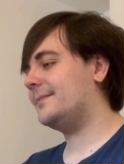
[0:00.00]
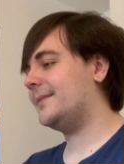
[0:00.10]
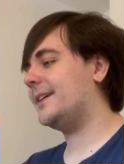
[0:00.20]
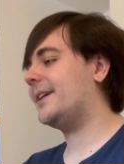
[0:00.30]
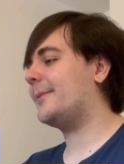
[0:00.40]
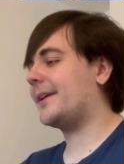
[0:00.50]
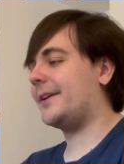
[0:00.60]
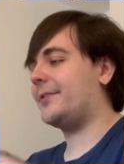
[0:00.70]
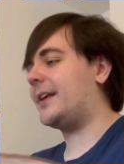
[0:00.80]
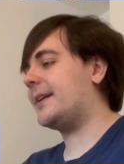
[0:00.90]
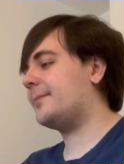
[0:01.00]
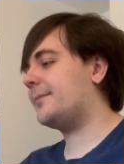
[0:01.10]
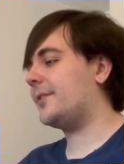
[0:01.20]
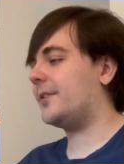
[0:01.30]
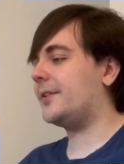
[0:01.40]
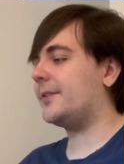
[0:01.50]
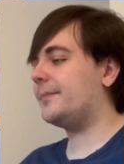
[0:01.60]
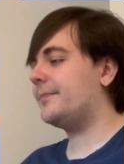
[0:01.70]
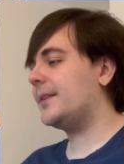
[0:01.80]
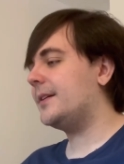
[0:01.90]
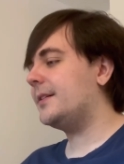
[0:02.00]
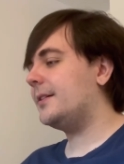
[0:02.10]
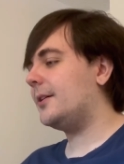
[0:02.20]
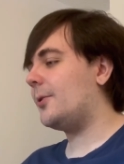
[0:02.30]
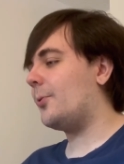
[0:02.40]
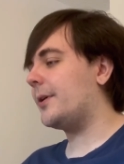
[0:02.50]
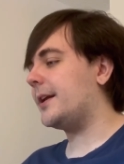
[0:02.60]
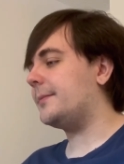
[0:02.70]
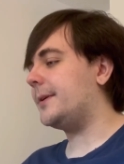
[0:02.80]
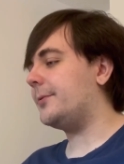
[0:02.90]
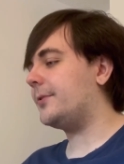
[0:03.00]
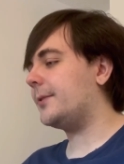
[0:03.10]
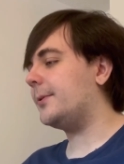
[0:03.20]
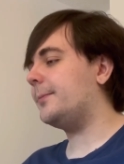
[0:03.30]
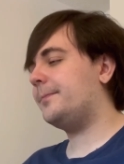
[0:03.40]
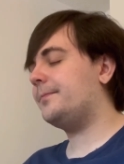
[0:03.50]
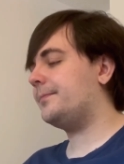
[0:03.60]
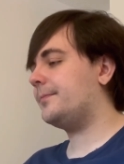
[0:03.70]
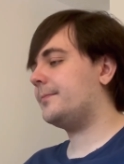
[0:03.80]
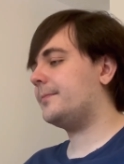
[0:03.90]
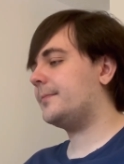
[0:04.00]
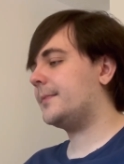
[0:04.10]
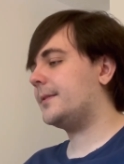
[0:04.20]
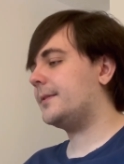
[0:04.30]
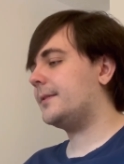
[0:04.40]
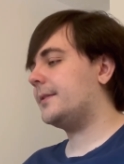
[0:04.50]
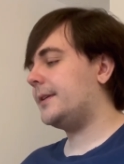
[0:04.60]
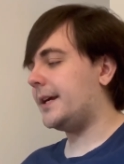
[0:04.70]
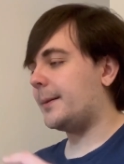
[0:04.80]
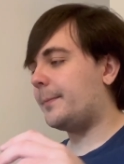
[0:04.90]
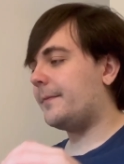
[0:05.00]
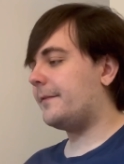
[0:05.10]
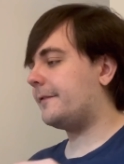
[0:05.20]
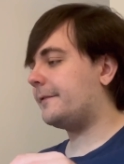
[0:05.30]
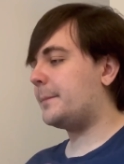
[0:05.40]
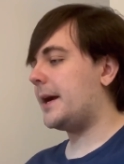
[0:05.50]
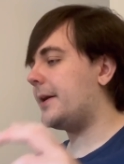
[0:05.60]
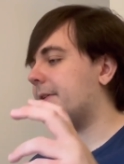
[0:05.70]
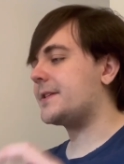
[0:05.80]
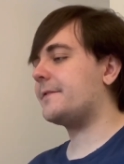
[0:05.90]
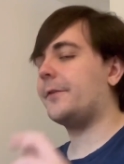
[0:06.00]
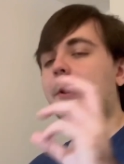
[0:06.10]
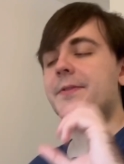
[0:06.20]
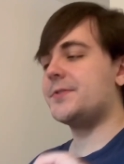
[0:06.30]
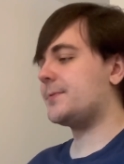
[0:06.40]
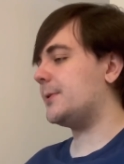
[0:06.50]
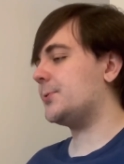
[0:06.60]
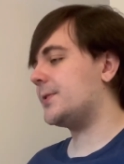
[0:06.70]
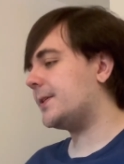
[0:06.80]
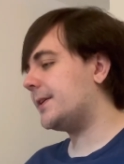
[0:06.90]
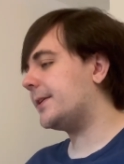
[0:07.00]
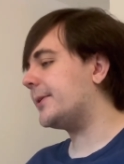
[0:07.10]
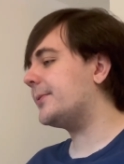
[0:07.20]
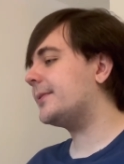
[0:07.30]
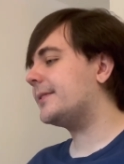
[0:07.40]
Hey, I recognize that uh, accordion music. Well, yeah, Paris, France music, you know.